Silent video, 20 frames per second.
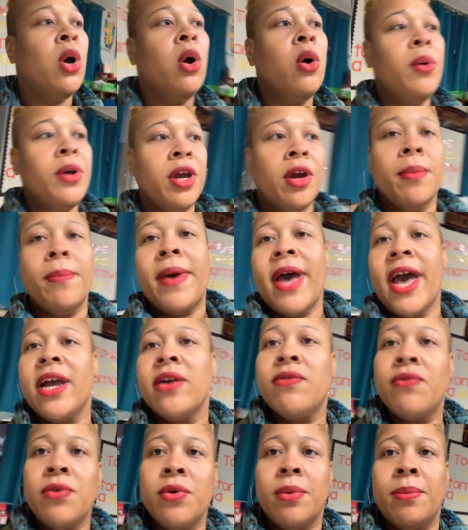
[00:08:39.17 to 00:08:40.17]
We are back
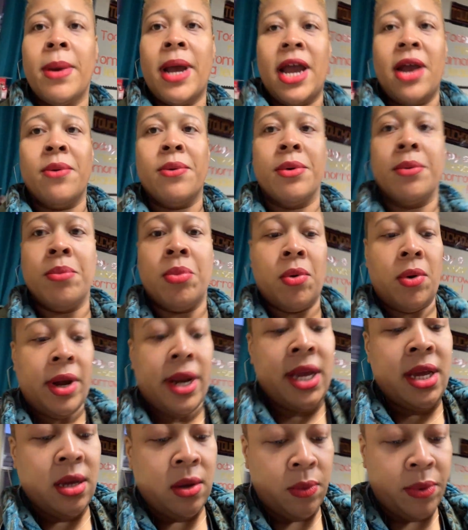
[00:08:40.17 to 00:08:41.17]
from our
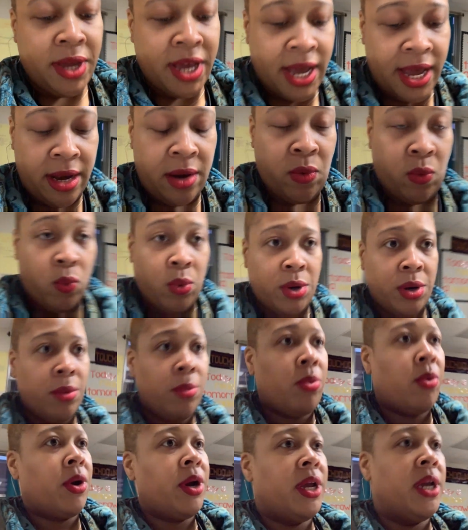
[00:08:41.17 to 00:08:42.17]
break. We had a winter
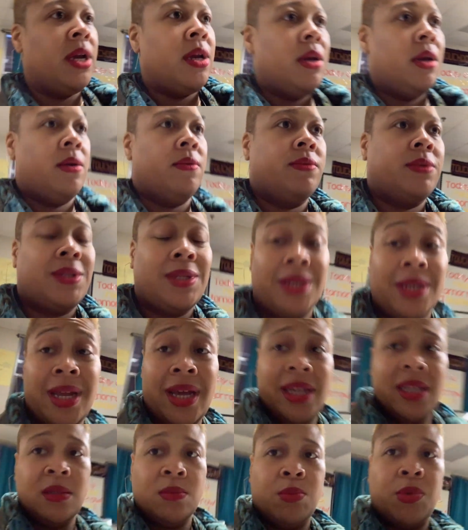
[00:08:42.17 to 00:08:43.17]
break. It's a
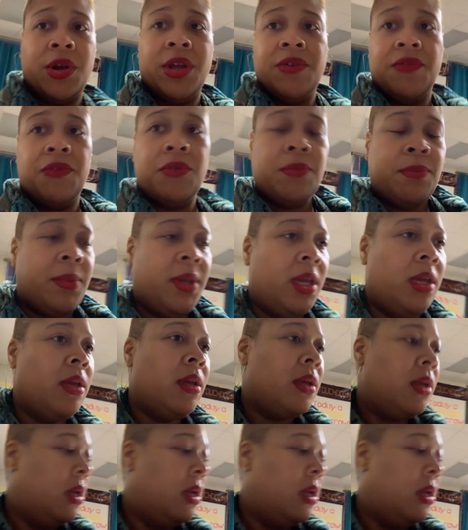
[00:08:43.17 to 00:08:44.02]
nice break for me.